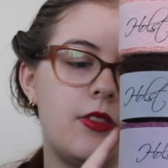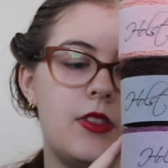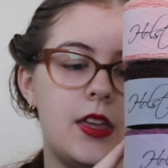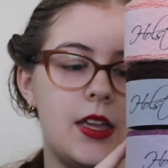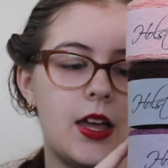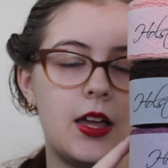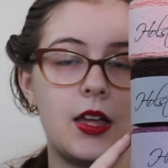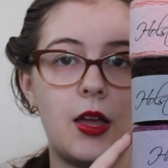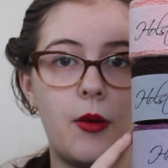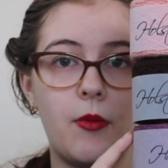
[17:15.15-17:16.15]
The
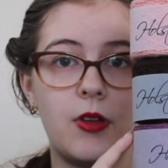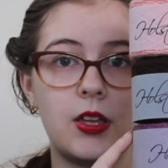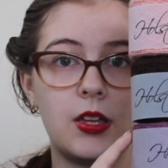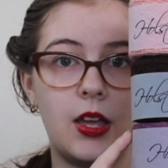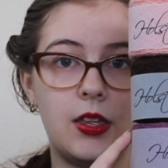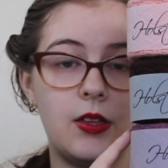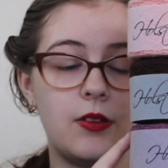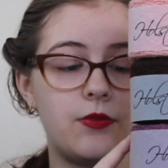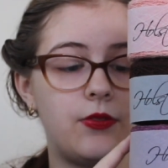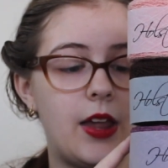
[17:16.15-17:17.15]

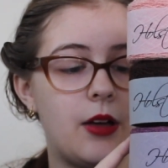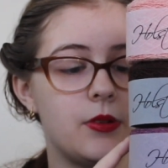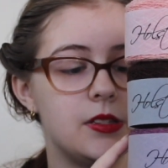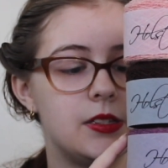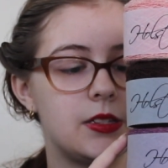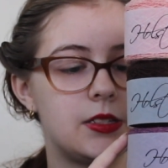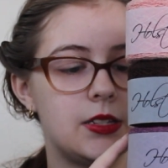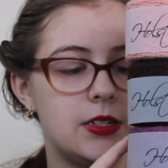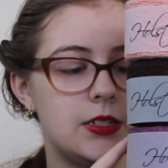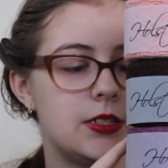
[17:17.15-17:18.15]
flowers
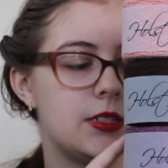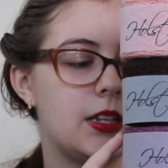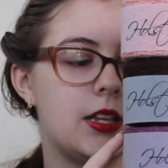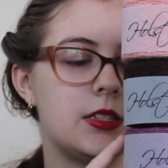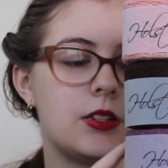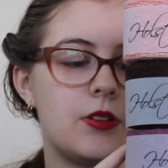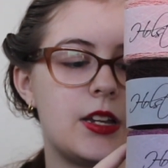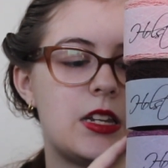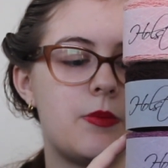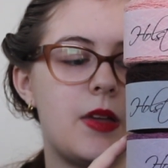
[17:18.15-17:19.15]
centres is
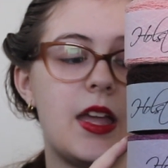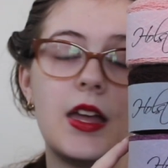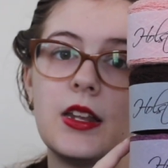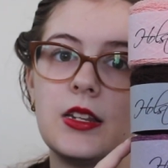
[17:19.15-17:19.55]
going to be